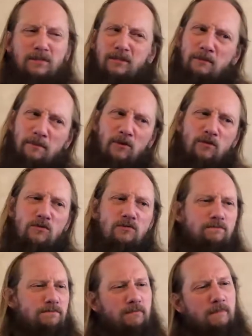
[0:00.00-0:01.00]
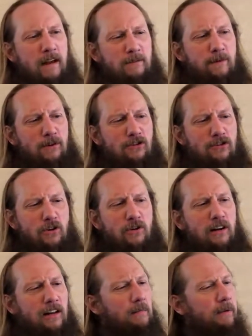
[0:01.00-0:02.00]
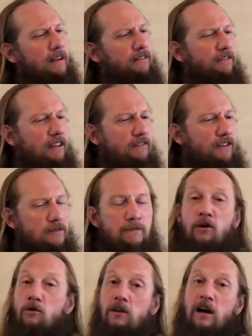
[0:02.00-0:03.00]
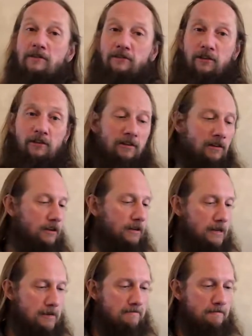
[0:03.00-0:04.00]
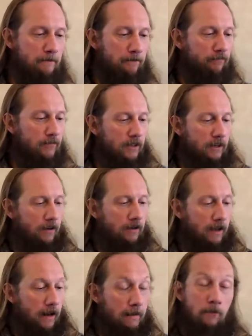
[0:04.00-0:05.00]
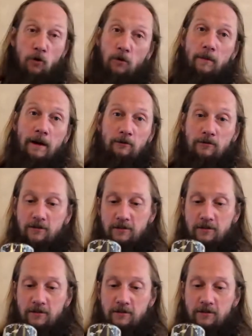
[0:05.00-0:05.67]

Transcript: the blue makes me concerned a little bit if it's looked after. And I'm all about